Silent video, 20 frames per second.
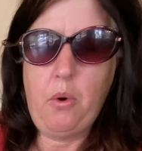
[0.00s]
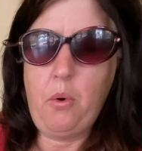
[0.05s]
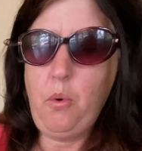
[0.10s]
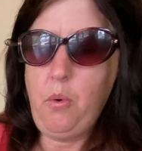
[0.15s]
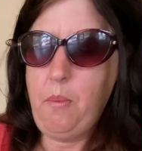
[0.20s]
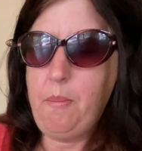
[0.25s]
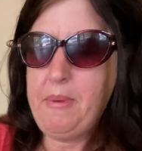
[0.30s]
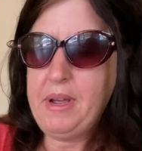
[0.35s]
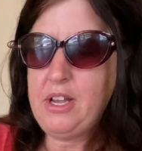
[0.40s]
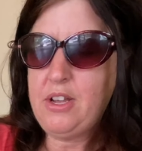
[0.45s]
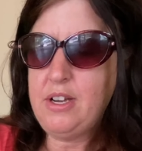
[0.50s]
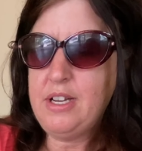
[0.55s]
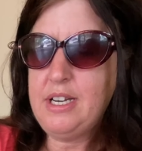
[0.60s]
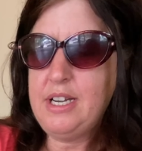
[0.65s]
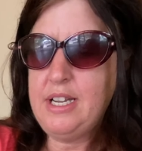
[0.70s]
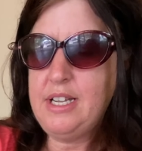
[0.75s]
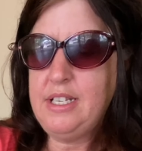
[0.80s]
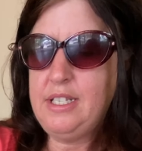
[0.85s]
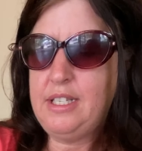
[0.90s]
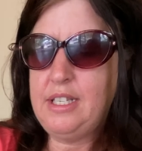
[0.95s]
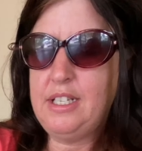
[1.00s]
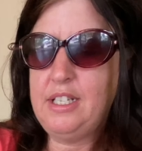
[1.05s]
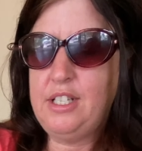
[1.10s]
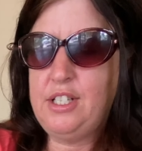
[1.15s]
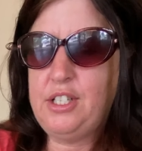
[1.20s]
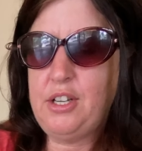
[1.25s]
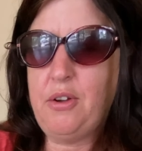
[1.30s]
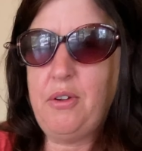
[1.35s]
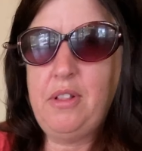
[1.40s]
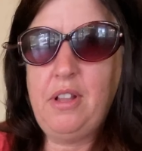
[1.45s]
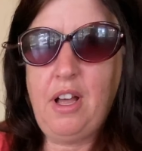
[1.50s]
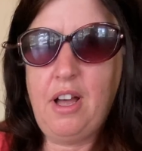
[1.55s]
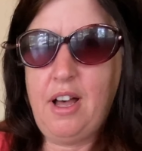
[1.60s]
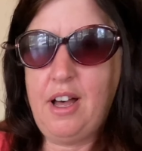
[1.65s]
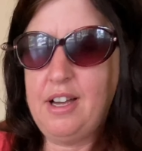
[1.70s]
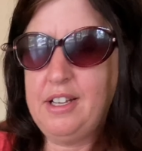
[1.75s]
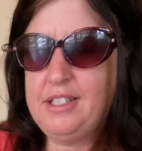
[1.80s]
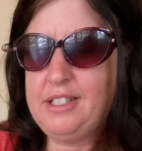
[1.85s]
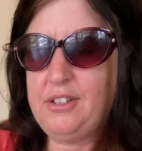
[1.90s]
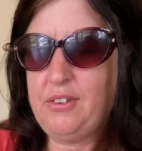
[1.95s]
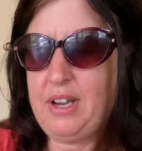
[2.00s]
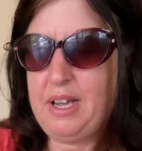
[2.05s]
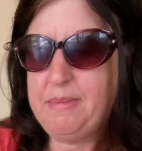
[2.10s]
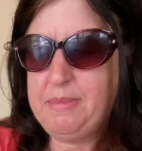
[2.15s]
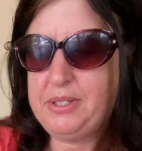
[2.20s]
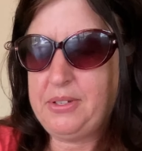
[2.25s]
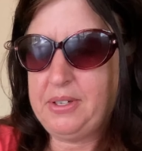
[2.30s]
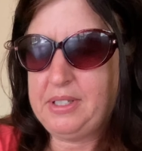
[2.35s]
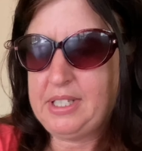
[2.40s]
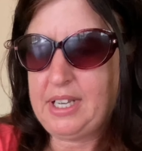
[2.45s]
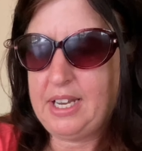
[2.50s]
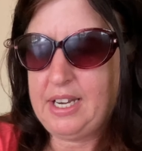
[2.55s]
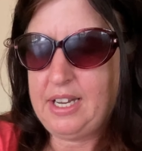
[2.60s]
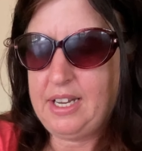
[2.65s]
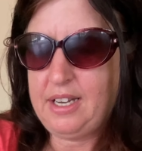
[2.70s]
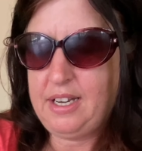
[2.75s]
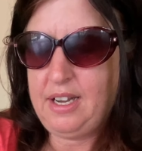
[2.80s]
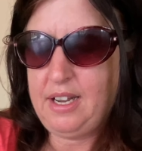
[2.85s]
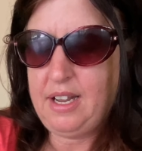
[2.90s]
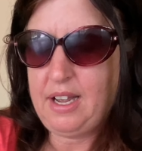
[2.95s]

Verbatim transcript: oh my goodness, in so long. So I'm so excited.